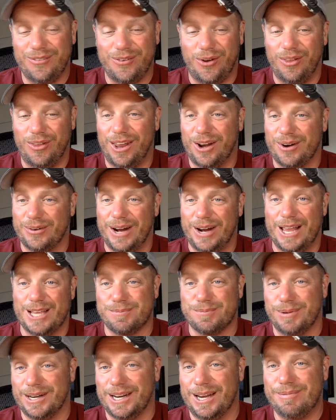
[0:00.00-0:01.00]
have a whole lot of rants,
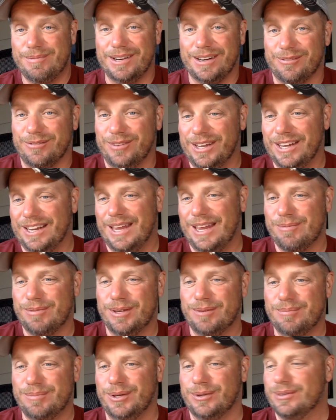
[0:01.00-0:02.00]
buddy. I'm in a really damn
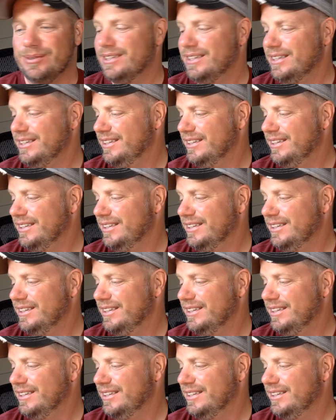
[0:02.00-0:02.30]
good mood.